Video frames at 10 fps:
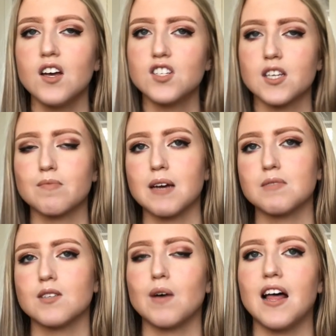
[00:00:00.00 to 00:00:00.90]

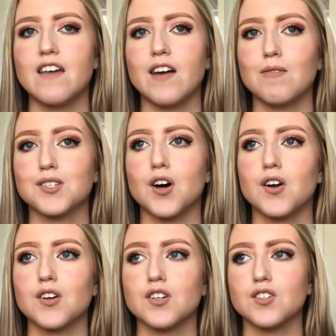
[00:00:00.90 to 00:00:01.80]
sometimes as well, if I was
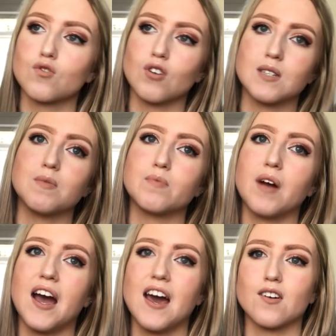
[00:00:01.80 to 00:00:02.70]
on Christmas
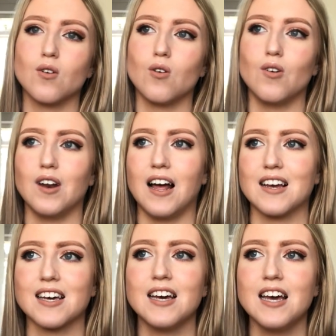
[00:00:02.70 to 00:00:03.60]
break or
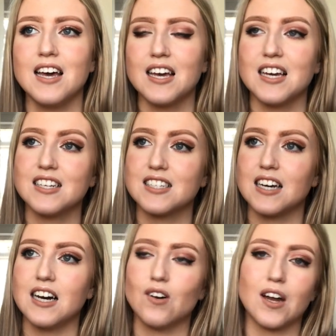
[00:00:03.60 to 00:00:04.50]
like
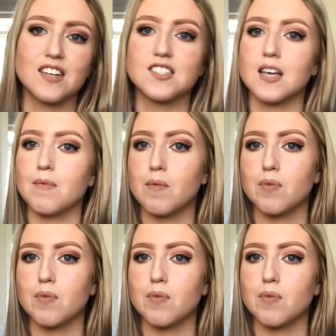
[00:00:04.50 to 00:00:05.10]
Easter or like summer